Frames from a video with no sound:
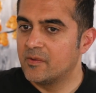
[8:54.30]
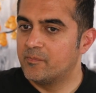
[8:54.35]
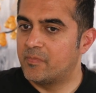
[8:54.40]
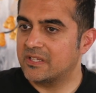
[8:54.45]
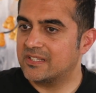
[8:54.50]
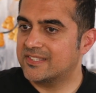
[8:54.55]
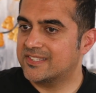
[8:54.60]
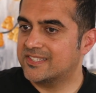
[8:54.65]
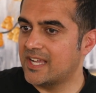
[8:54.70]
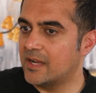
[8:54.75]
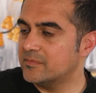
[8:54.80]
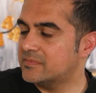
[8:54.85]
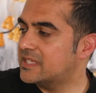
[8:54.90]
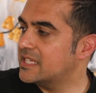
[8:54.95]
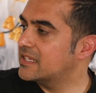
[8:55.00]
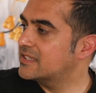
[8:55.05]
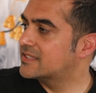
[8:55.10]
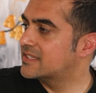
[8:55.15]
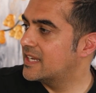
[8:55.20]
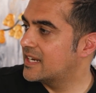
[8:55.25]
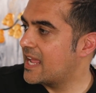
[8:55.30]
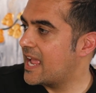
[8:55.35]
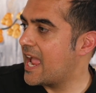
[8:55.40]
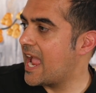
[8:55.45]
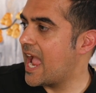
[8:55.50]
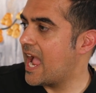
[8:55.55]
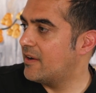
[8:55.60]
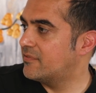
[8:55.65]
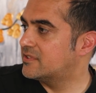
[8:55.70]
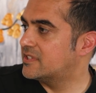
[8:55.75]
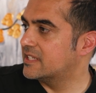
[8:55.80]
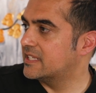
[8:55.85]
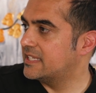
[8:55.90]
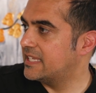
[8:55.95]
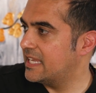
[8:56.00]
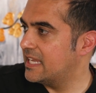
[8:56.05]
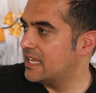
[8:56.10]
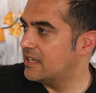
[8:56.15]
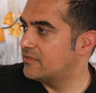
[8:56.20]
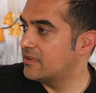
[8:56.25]
But something's going to have to
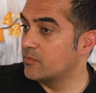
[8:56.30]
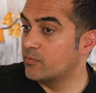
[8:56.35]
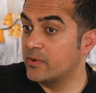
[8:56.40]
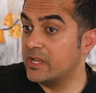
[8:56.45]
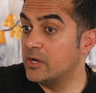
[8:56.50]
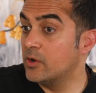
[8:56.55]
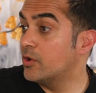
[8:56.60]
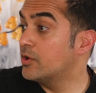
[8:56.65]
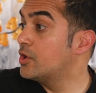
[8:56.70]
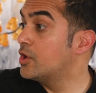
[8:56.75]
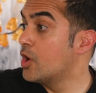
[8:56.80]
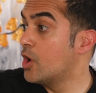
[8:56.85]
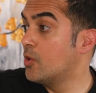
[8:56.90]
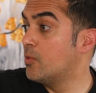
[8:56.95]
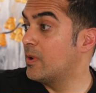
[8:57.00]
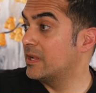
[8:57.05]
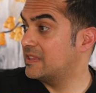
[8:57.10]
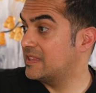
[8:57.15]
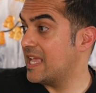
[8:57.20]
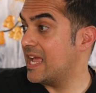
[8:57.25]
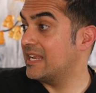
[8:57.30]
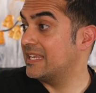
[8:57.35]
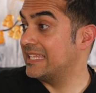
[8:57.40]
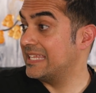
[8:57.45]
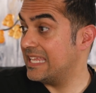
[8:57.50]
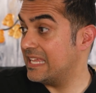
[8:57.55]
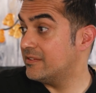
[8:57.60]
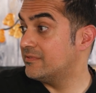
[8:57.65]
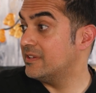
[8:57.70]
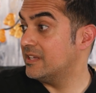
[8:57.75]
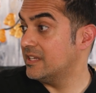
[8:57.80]
give, and we don't know what that give